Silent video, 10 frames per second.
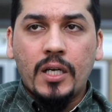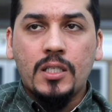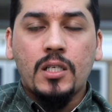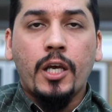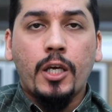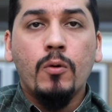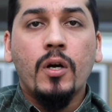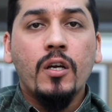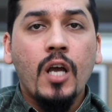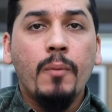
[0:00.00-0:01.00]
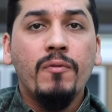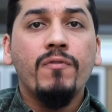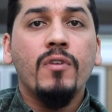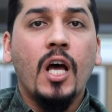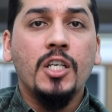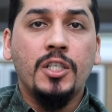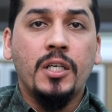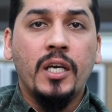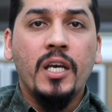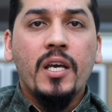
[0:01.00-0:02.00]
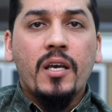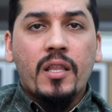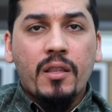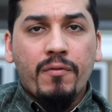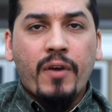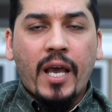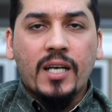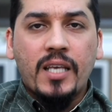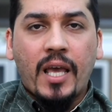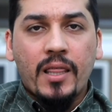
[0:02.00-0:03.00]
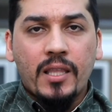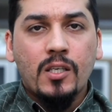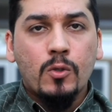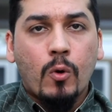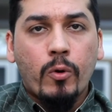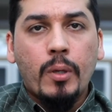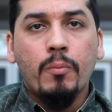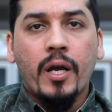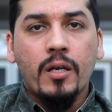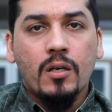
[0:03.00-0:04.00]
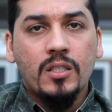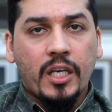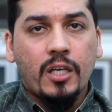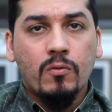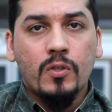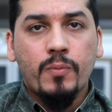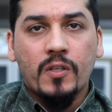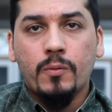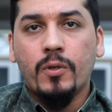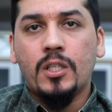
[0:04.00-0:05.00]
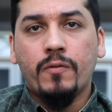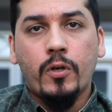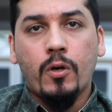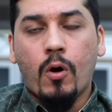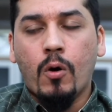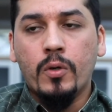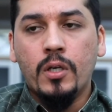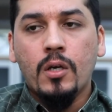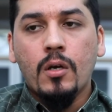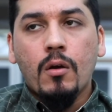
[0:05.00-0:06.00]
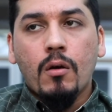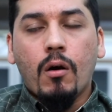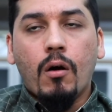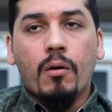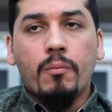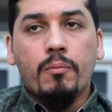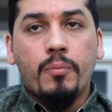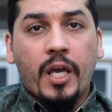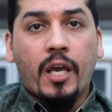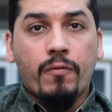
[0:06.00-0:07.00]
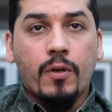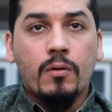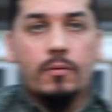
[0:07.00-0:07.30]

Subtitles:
It's like you are camouflaging the facts, and this is what we mean by not taking responsibility for your own behavior.